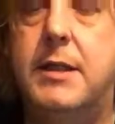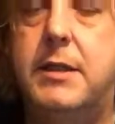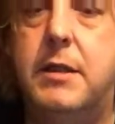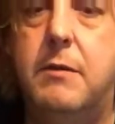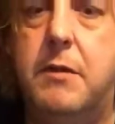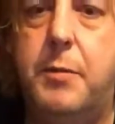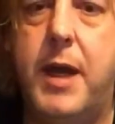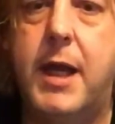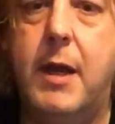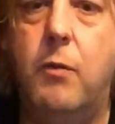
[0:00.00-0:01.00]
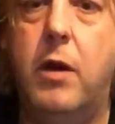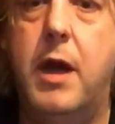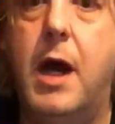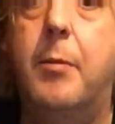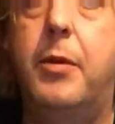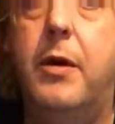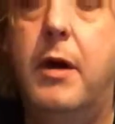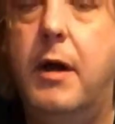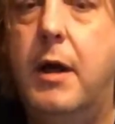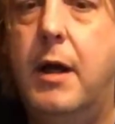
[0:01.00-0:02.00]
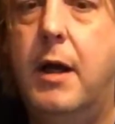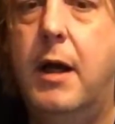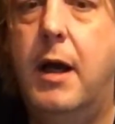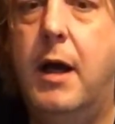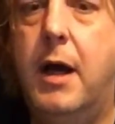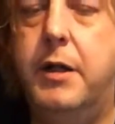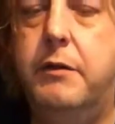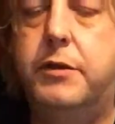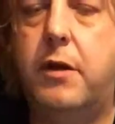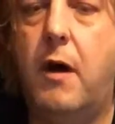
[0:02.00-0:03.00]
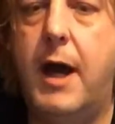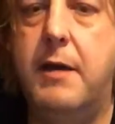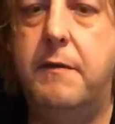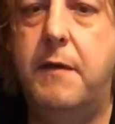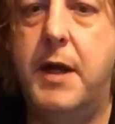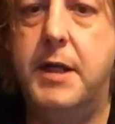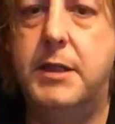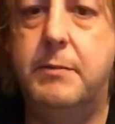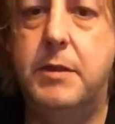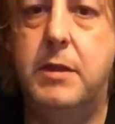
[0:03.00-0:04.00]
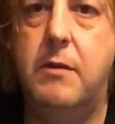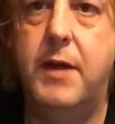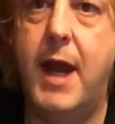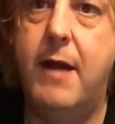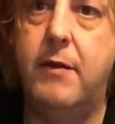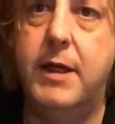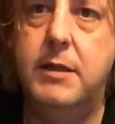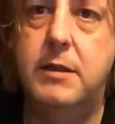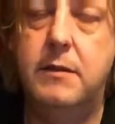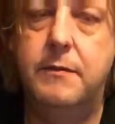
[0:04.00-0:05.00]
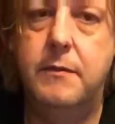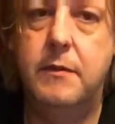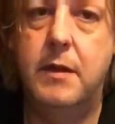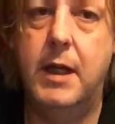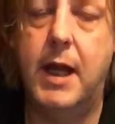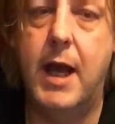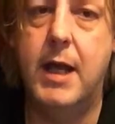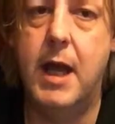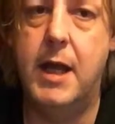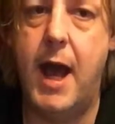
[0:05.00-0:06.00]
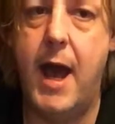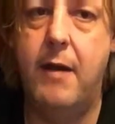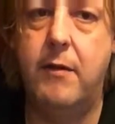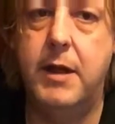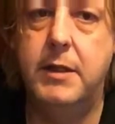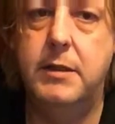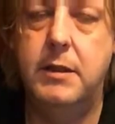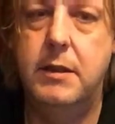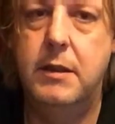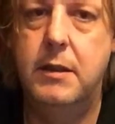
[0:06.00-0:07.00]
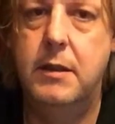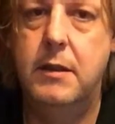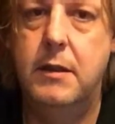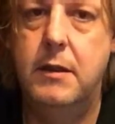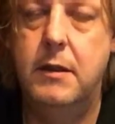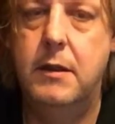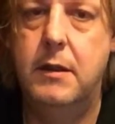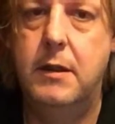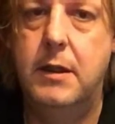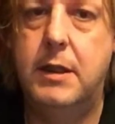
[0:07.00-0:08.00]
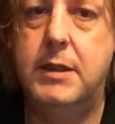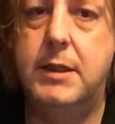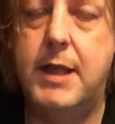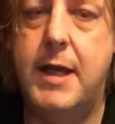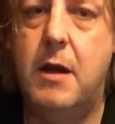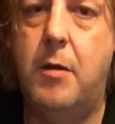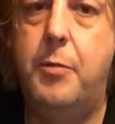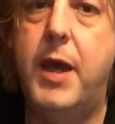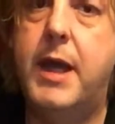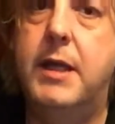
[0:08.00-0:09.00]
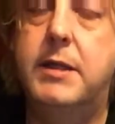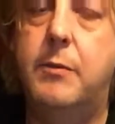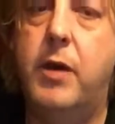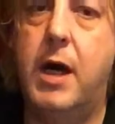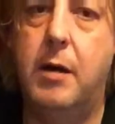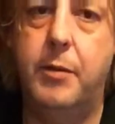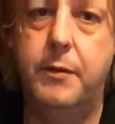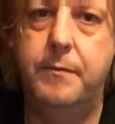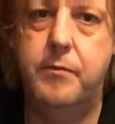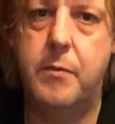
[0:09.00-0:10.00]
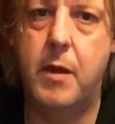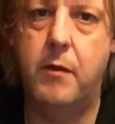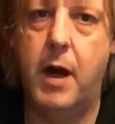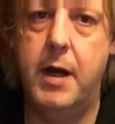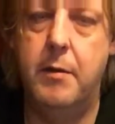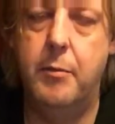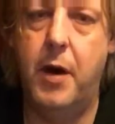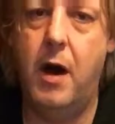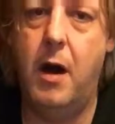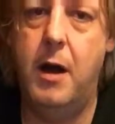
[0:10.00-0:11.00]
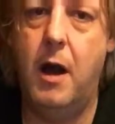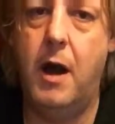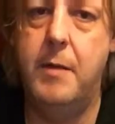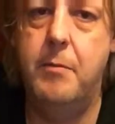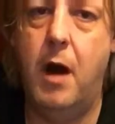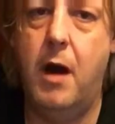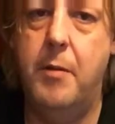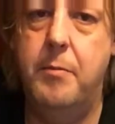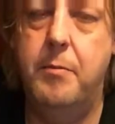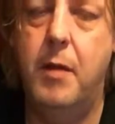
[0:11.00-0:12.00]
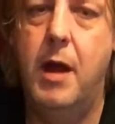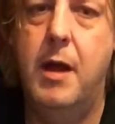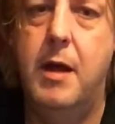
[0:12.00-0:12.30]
it's to do with picking one up. And you drive, and it's something to do with an Aries. Okay, an Aries. Because they're saying that I'm picking someone up, right? But I'm